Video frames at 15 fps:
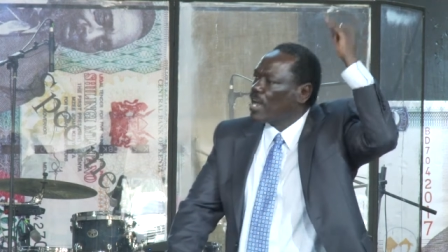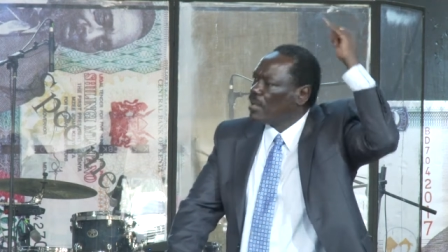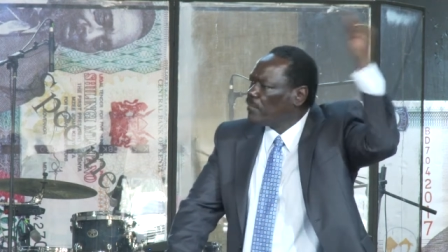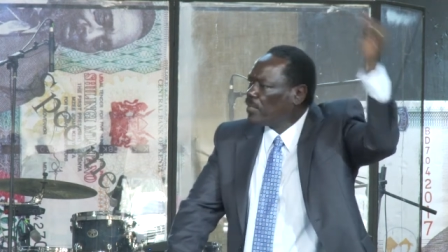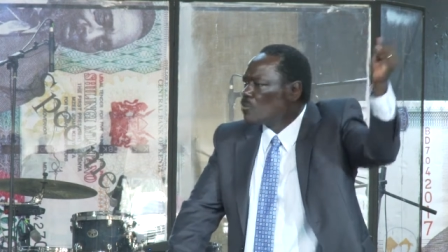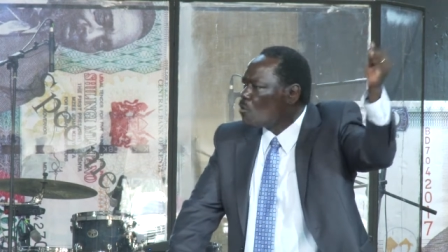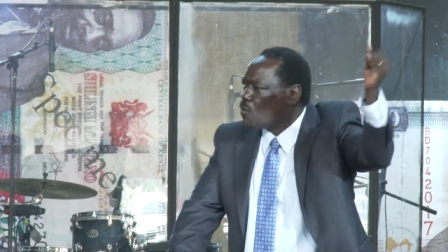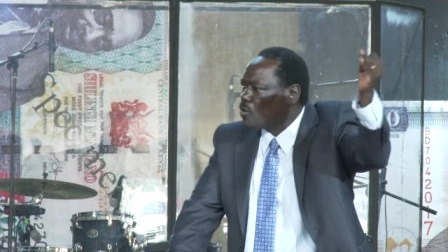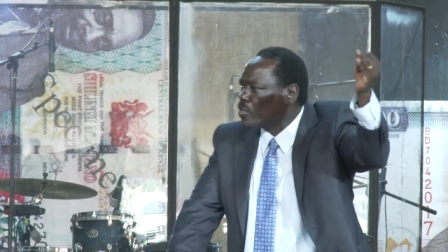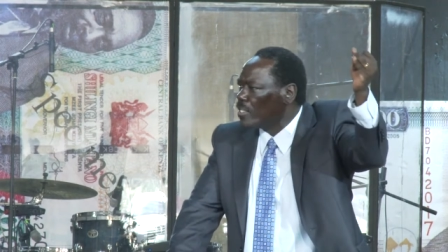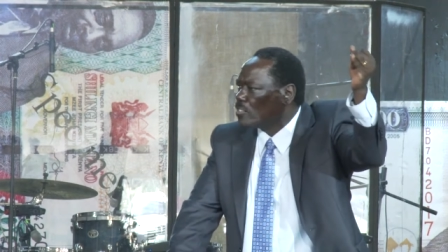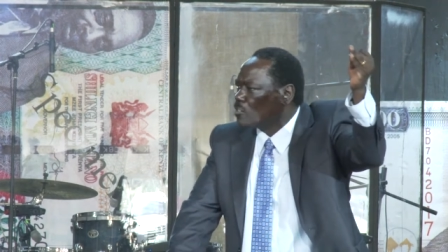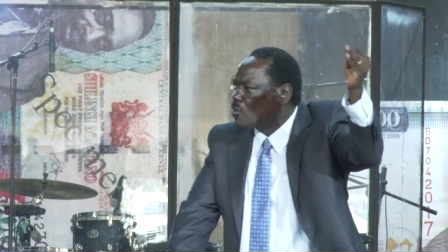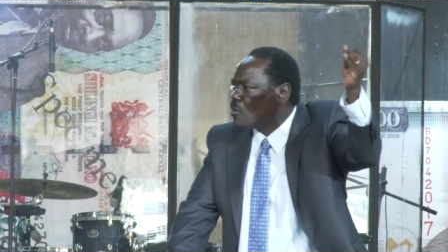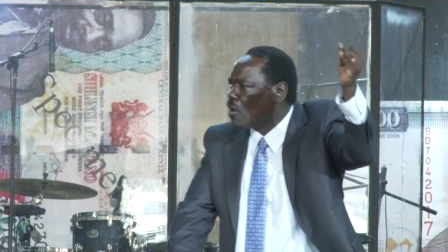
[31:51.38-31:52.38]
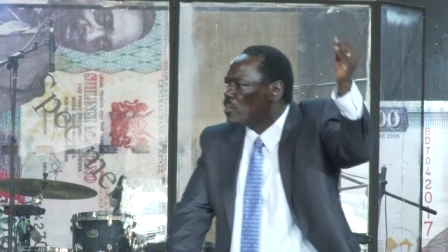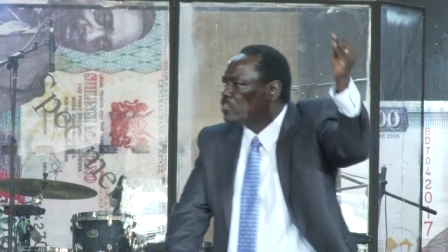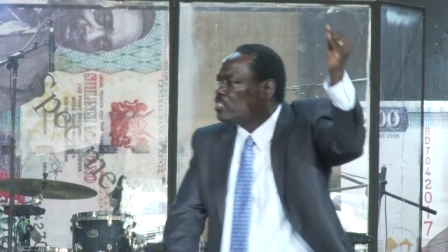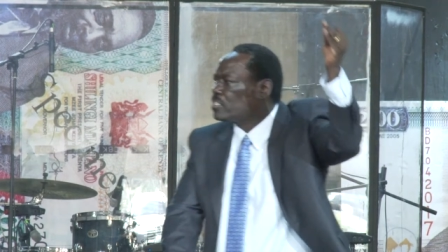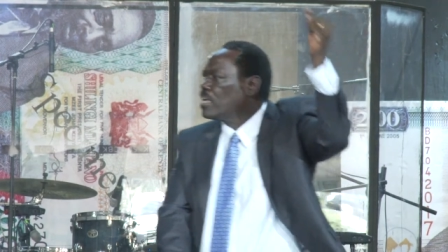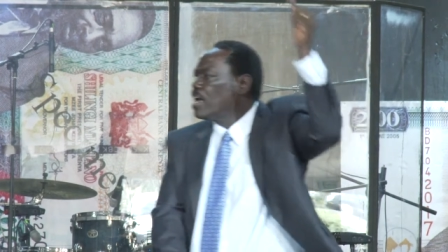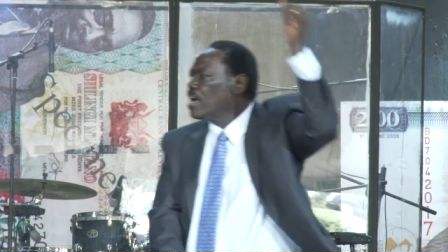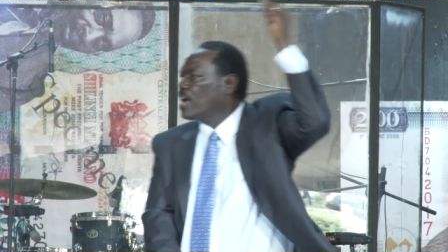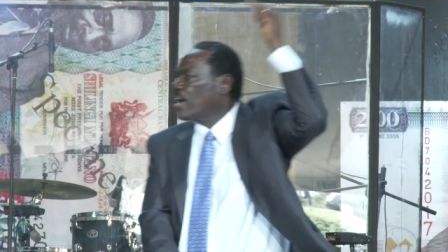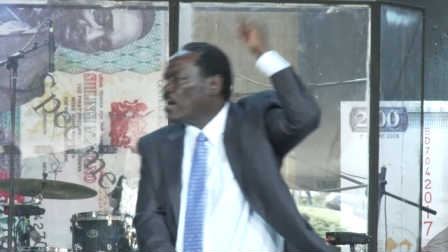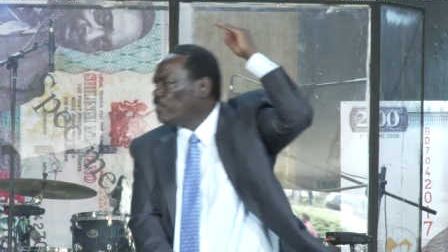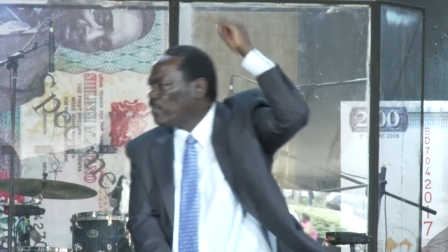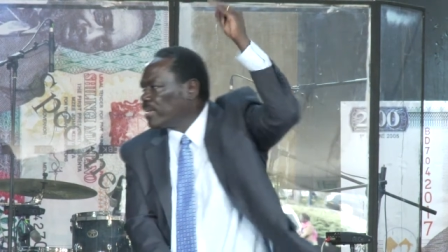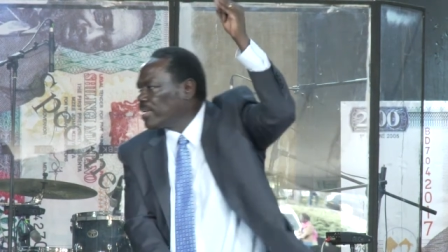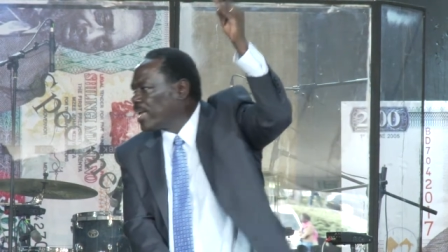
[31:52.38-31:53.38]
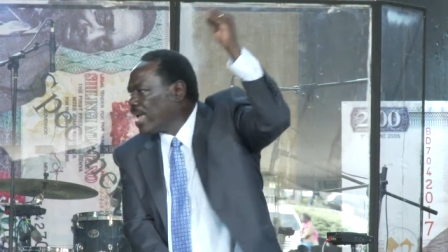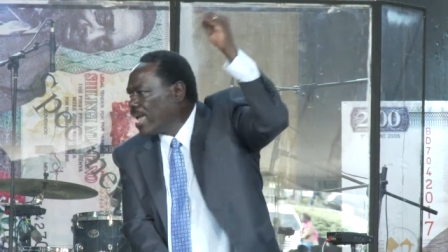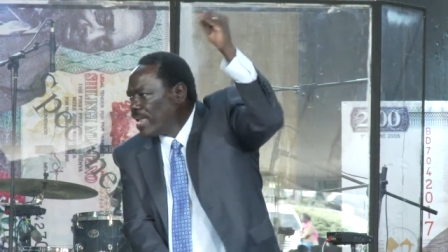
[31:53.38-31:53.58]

covered all his costs, covered